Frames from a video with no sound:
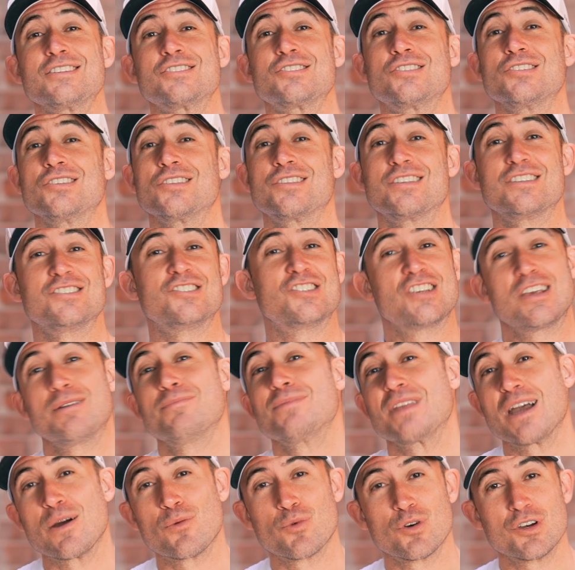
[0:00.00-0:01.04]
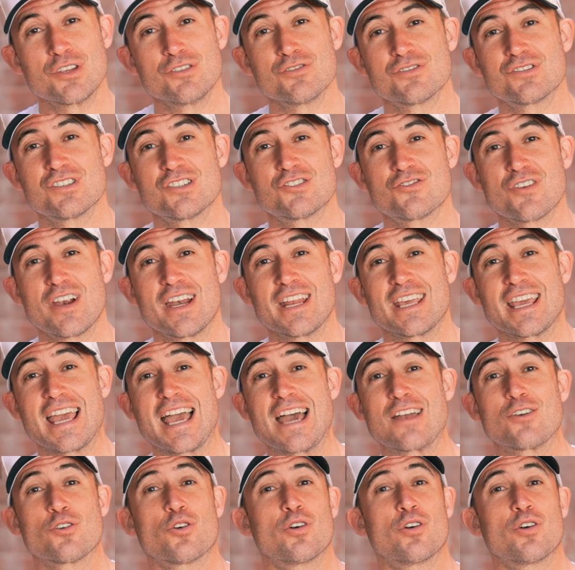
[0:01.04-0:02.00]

to the gym that we're used to training at,